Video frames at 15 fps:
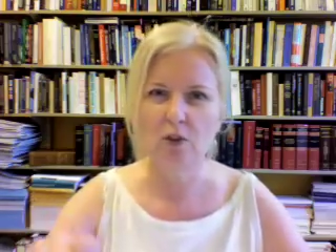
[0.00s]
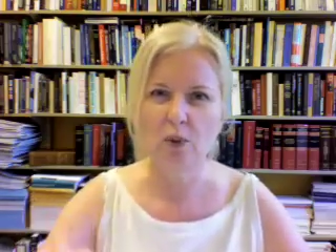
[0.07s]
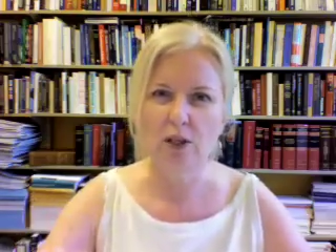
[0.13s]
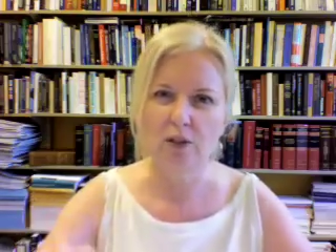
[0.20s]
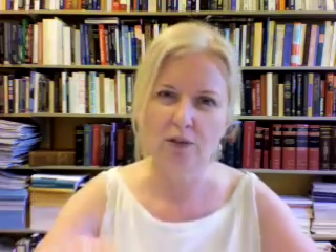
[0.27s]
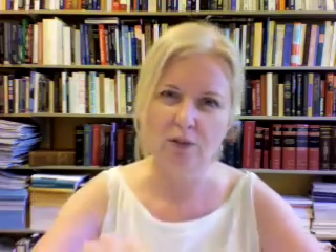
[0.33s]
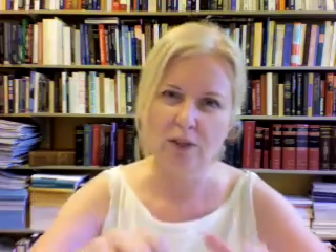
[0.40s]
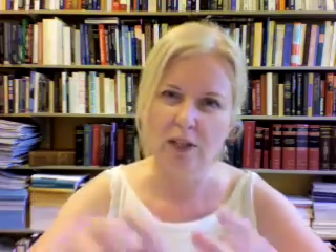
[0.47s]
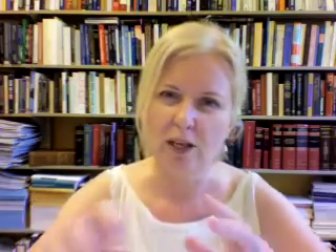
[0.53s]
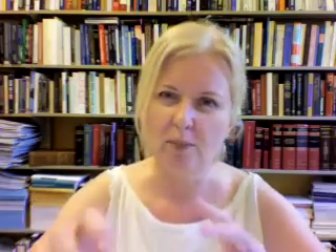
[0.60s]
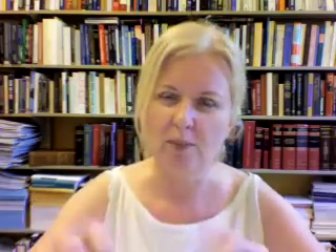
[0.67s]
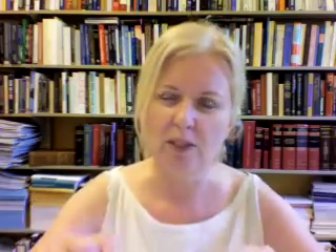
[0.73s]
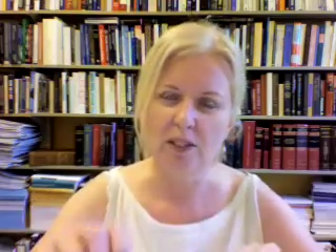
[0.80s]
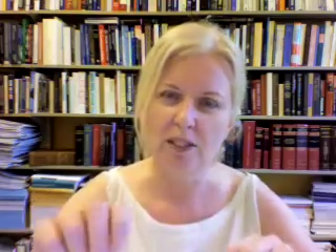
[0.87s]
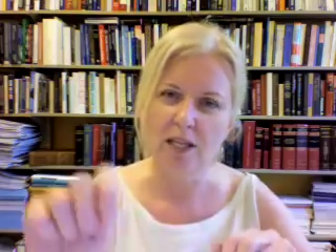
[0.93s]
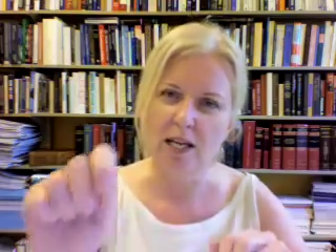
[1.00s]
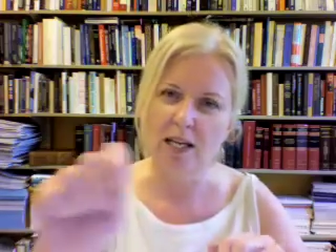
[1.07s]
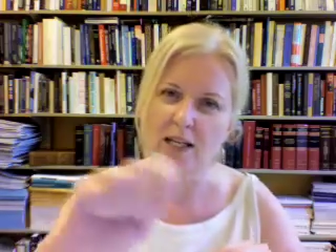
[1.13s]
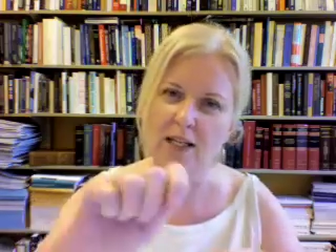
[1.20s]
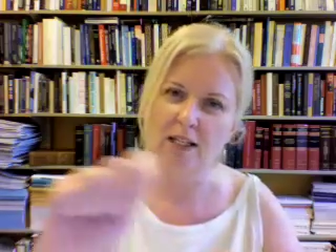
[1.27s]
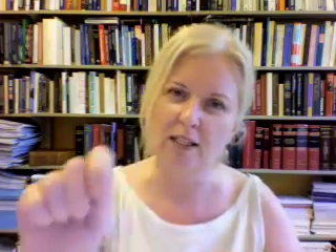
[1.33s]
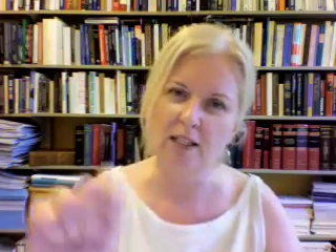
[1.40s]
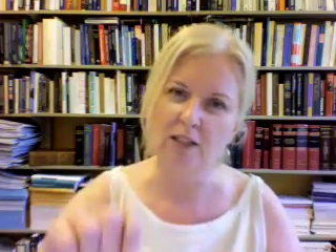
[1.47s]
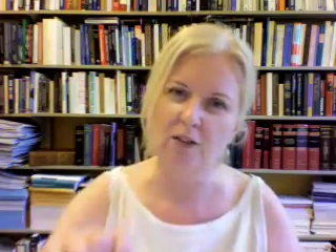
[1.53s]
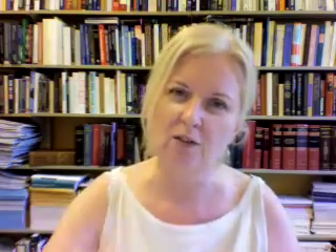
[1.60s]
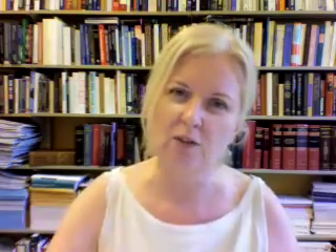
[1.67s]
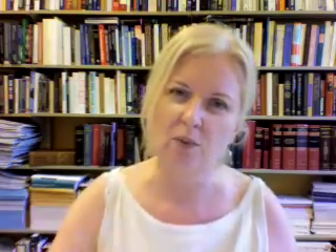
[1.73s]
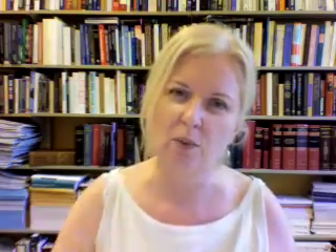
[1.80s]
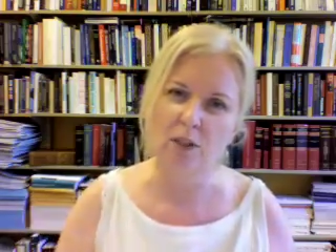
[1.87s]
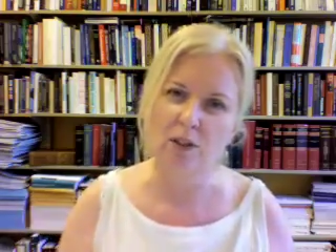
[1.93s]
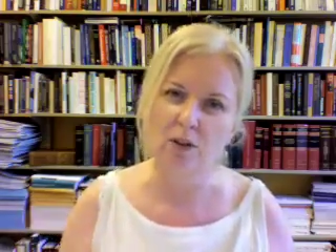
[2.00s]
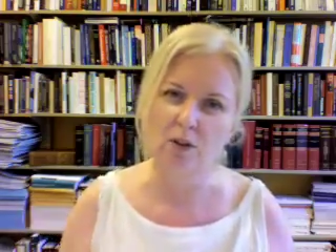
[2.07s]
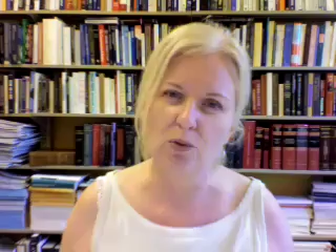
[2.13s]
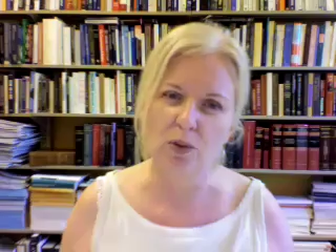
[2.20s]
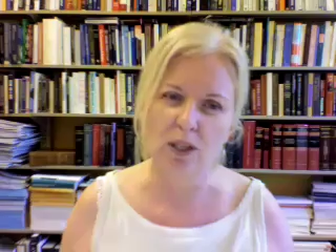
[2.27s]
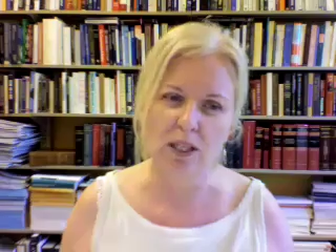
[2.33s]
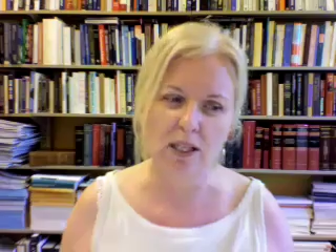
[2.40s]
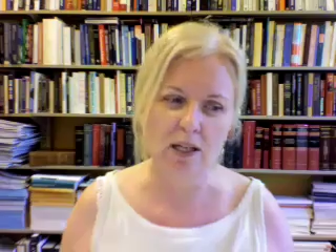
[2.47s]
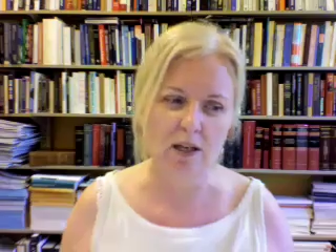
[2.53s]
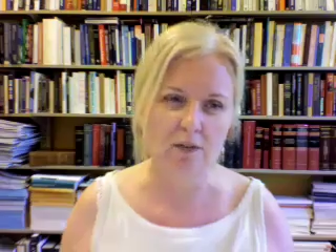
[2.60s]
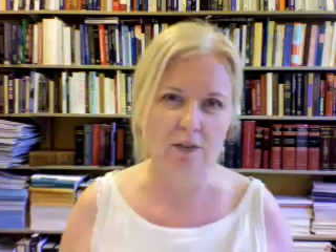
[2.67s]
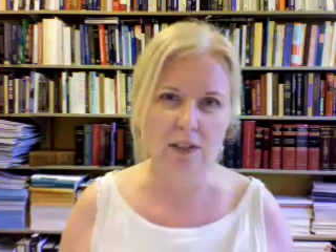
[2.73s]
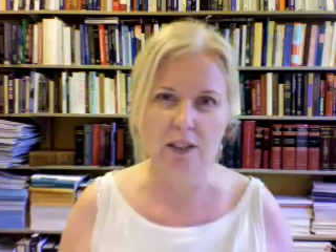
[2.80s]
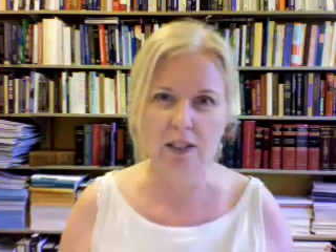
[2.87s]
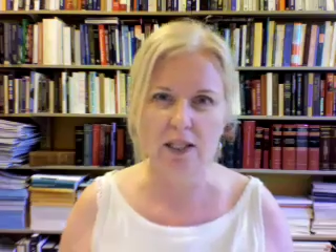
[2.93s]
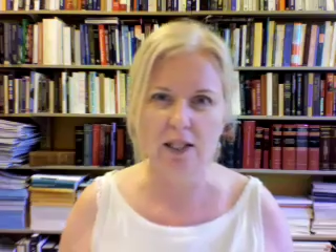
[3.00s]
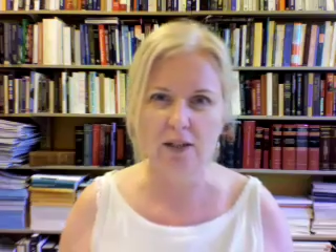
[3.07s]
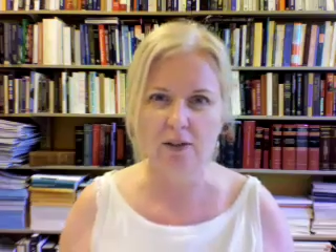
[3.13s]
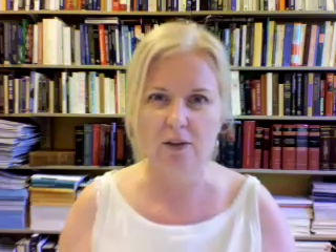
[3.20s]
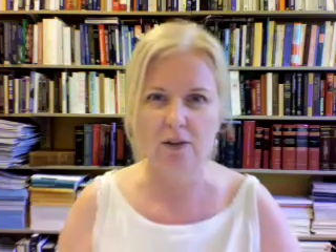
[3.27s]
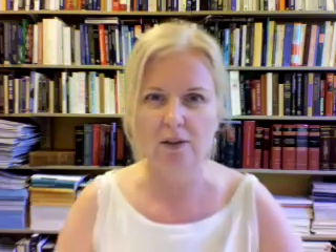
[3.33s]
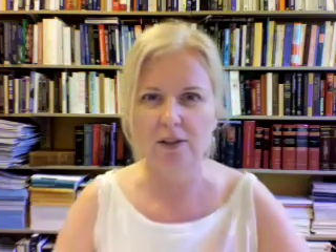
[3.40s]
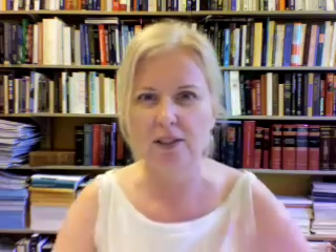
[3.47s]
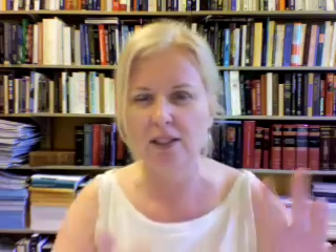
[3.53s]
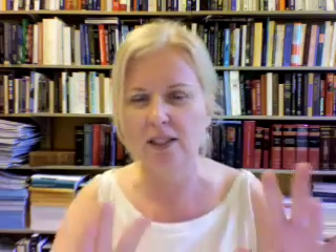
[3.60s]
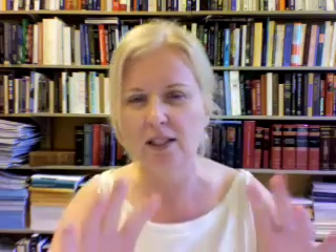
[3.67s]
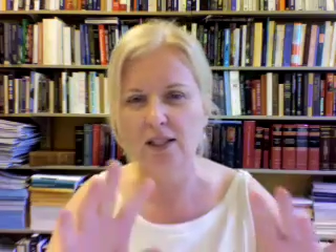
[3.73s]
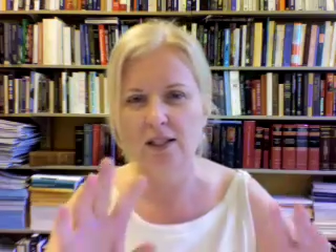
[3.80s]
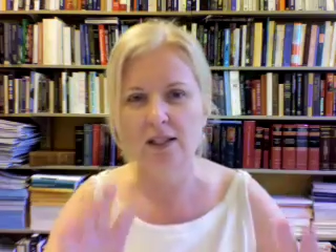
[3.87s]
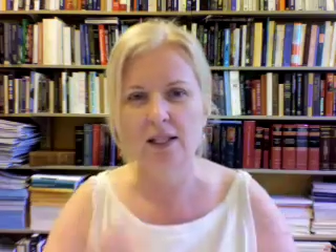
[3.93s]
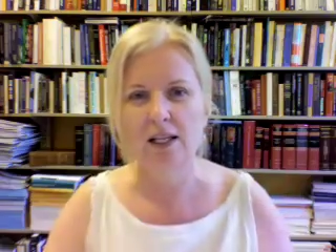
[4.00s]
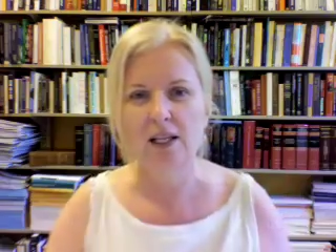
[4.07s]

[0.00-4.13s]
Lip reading: While I was filling up the tank, I cleaned off the windows really carefully to get all the